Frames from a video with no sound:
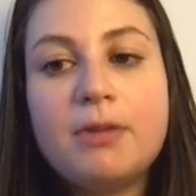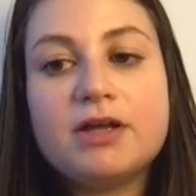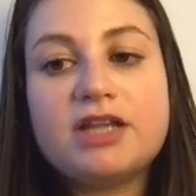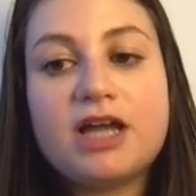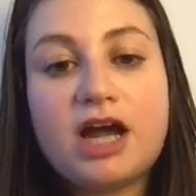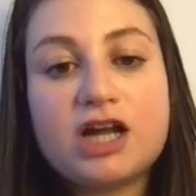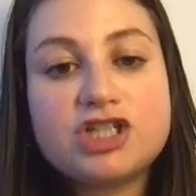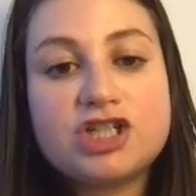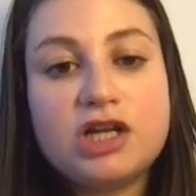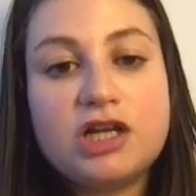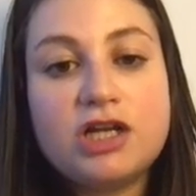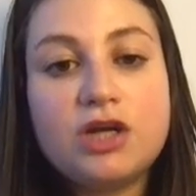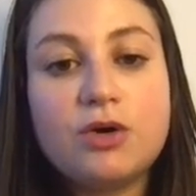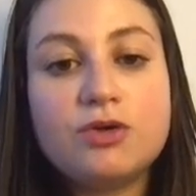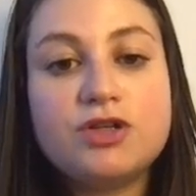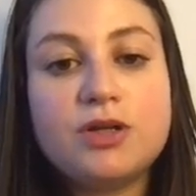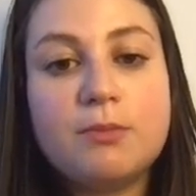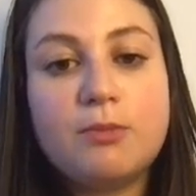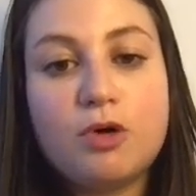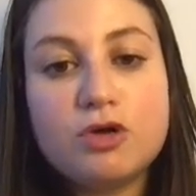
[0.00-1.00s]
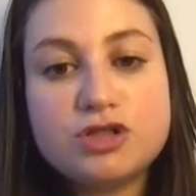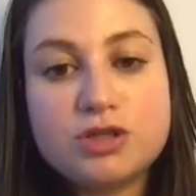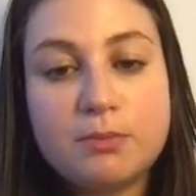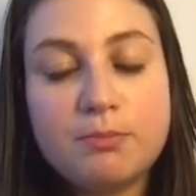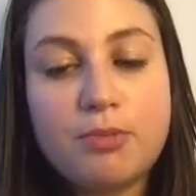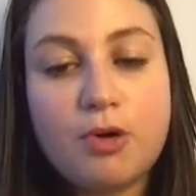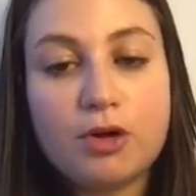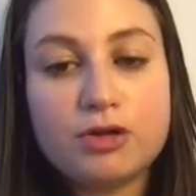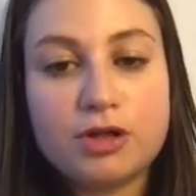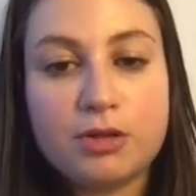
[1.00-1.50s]
actually on the most
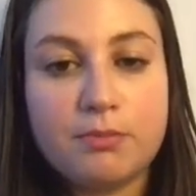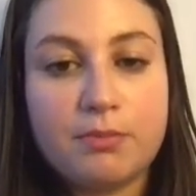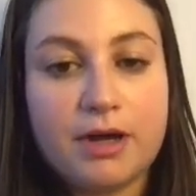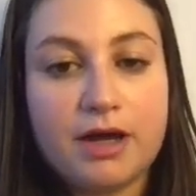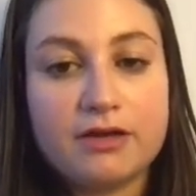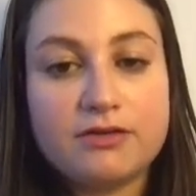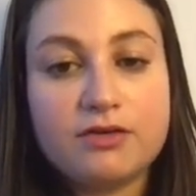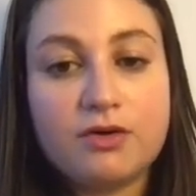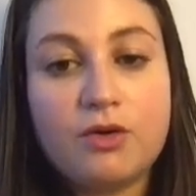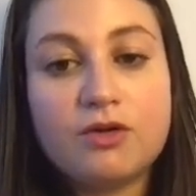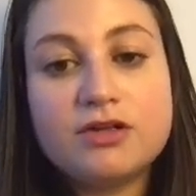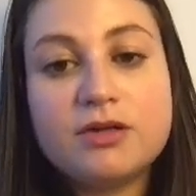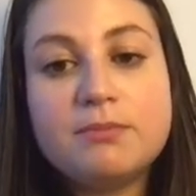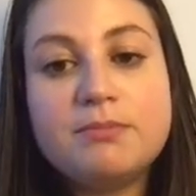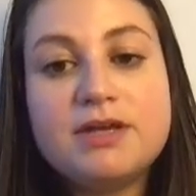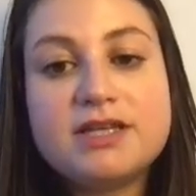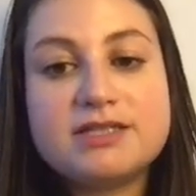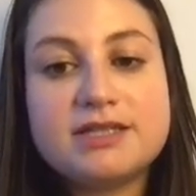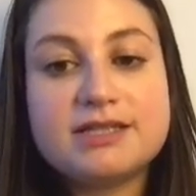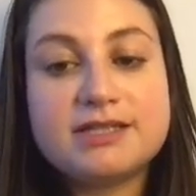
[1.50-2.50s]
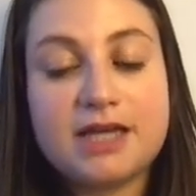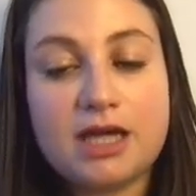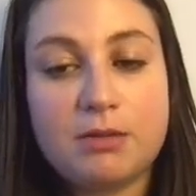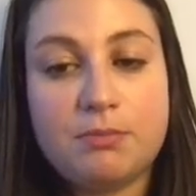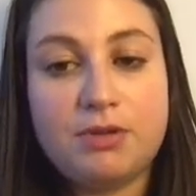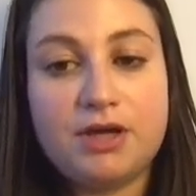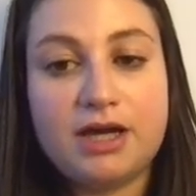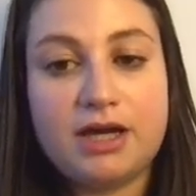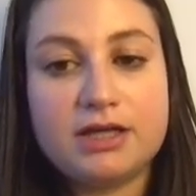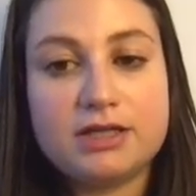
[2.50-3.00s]
important part, on the business
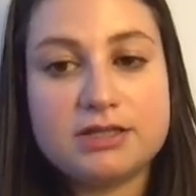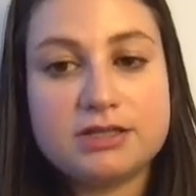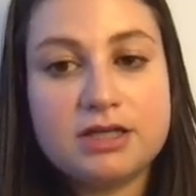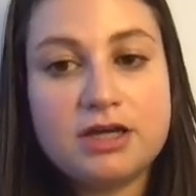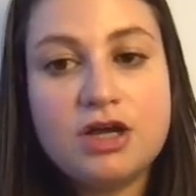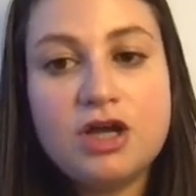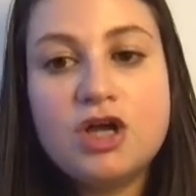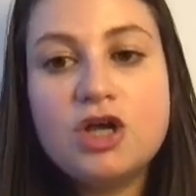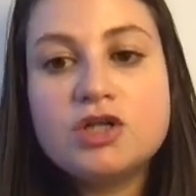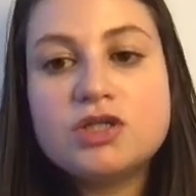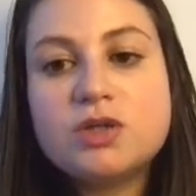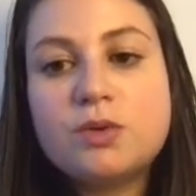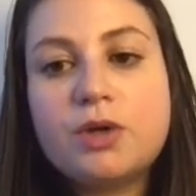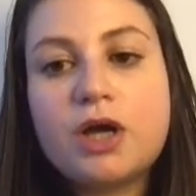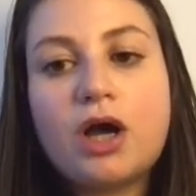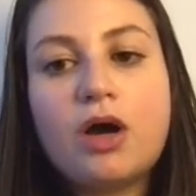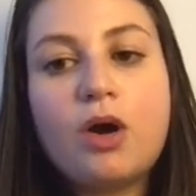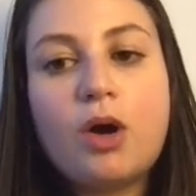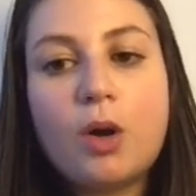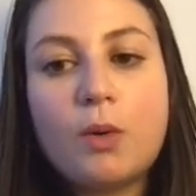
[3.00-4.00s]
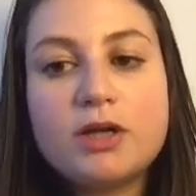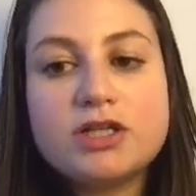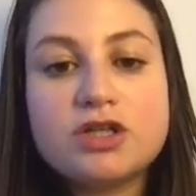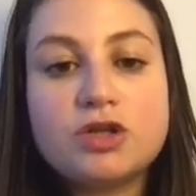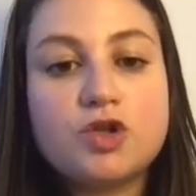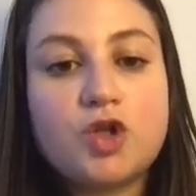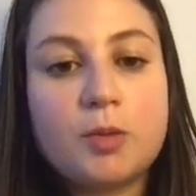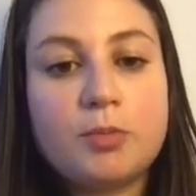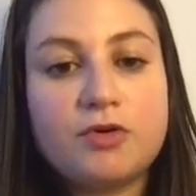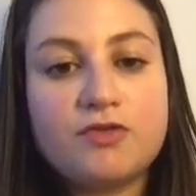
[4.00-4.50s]
KPIs. So we are always on
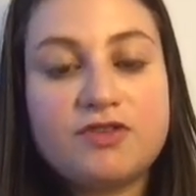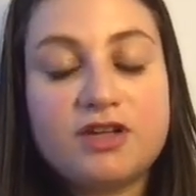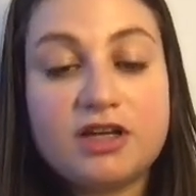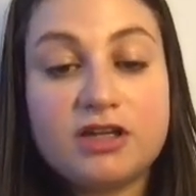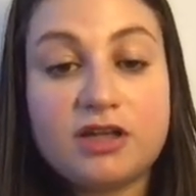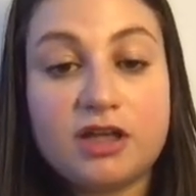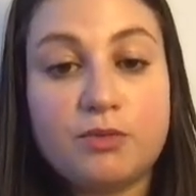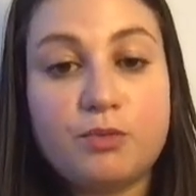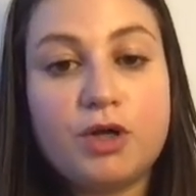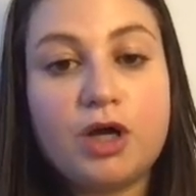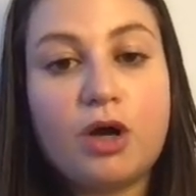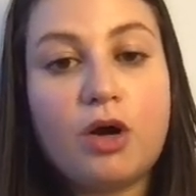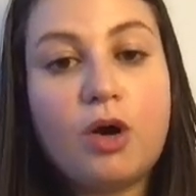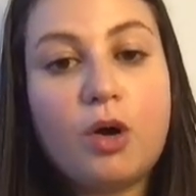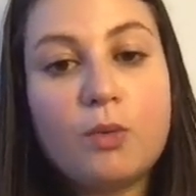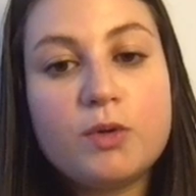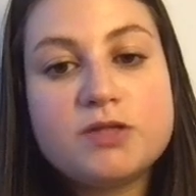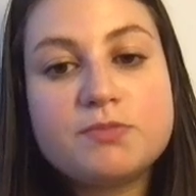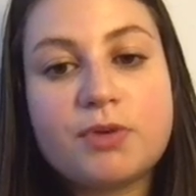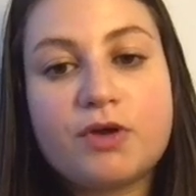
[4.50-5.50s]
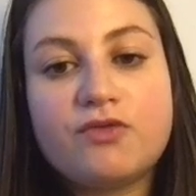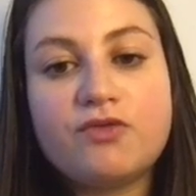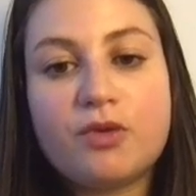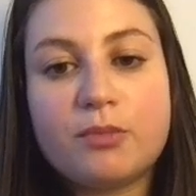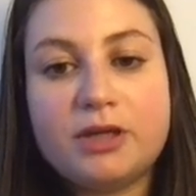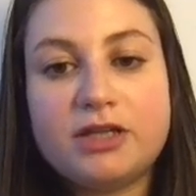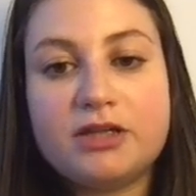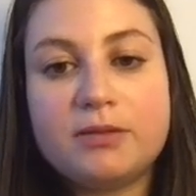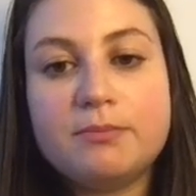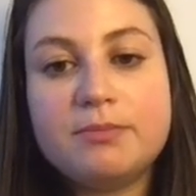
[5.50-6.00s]
top of that, and we are always
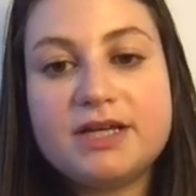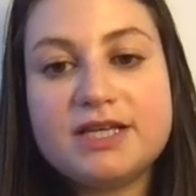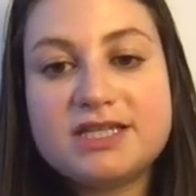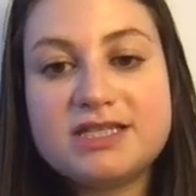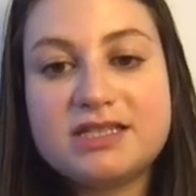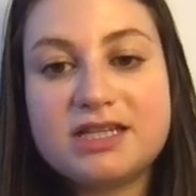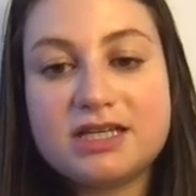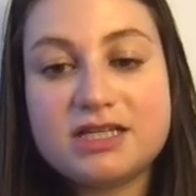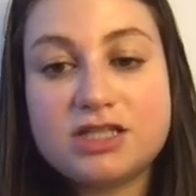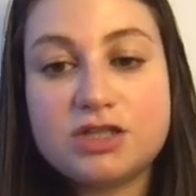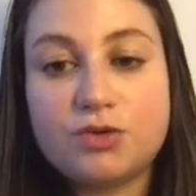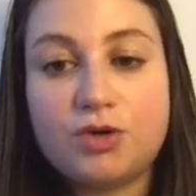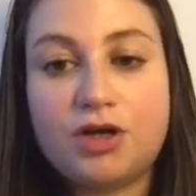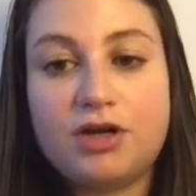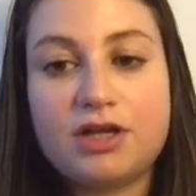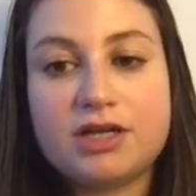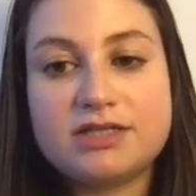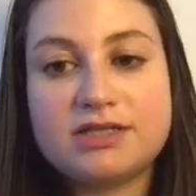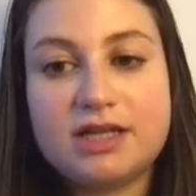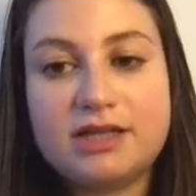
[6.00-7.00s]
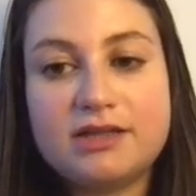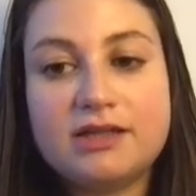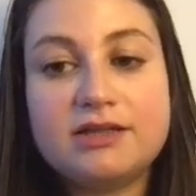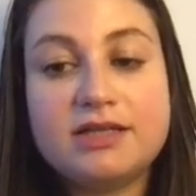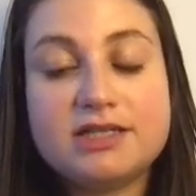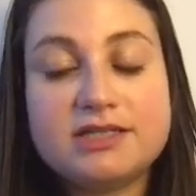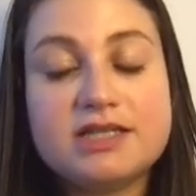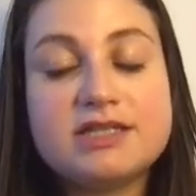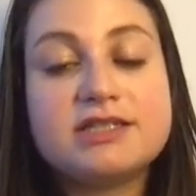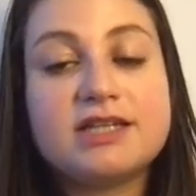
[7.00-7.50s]
performing the best tests to understand that
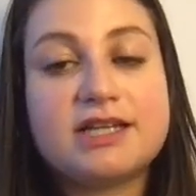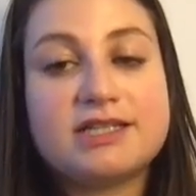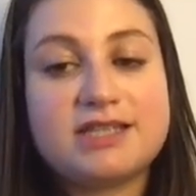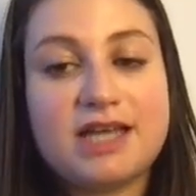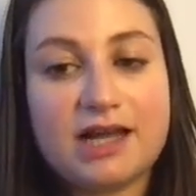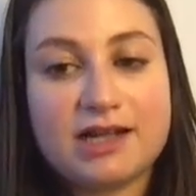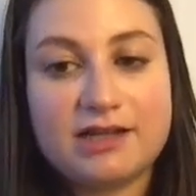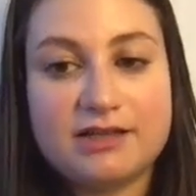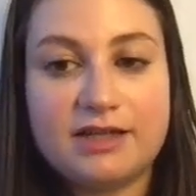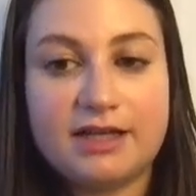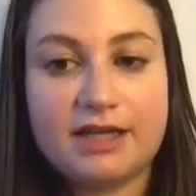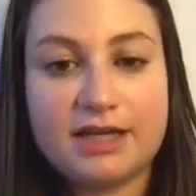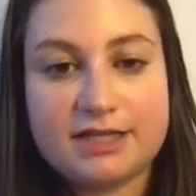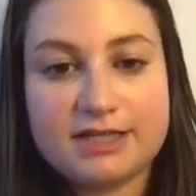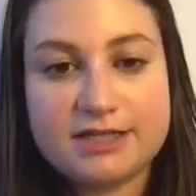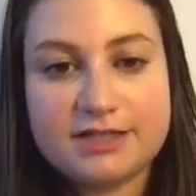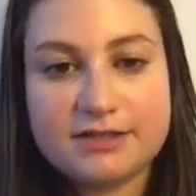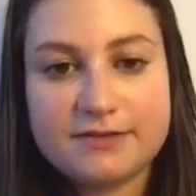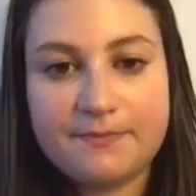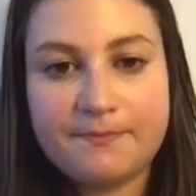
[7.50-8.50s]
this is exactly the case.